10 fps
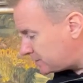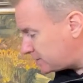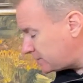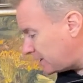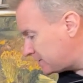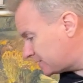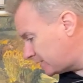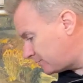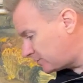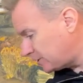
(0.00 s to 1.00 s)
This is a 19th
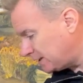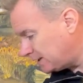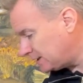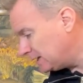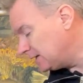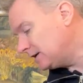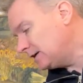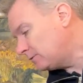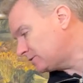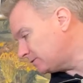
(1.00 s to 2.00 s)
century chair
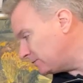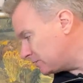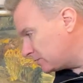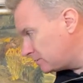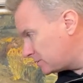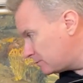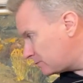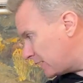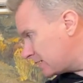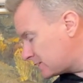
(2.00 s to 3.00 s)
with some issues, some
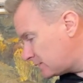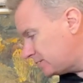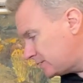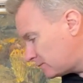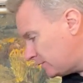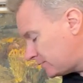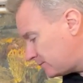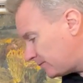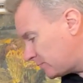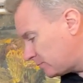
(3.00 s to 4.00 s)
breaks. This is
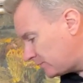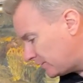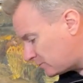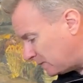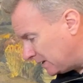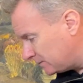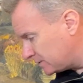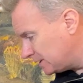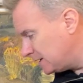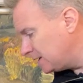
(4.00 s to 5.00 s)
worth two or three hundred
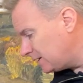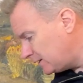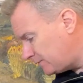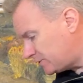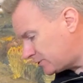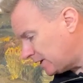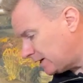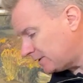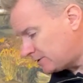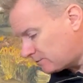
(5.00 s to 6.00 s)
pounds. This chair
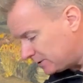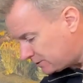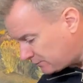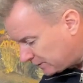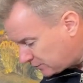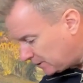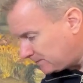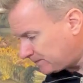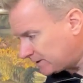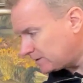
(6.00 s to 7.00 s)
had the right structure,
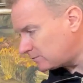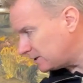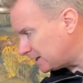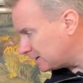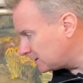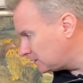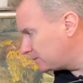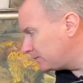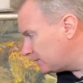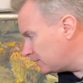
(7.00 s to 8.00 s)
the right
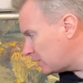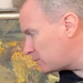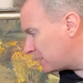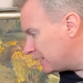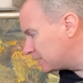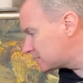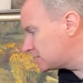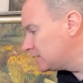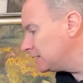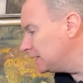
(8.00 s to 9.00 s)
handle, no
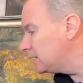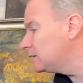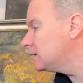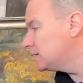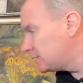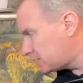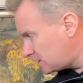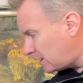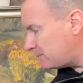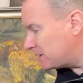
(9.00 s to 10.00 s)
breaks,
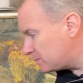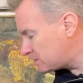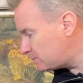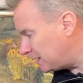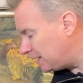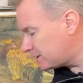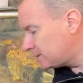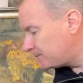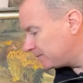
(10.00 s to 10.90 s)
slightly better splat,